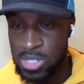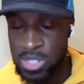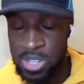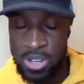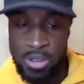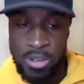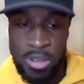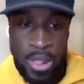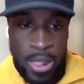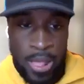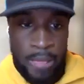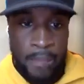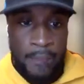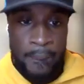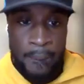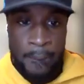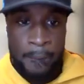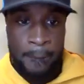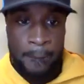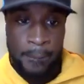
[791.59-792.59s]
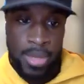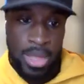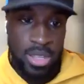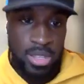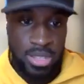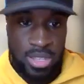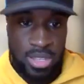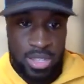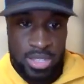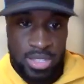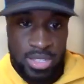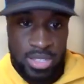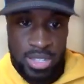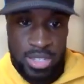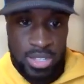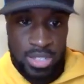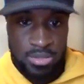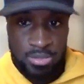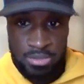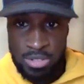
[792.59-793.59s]
So I
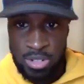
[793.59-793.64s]
think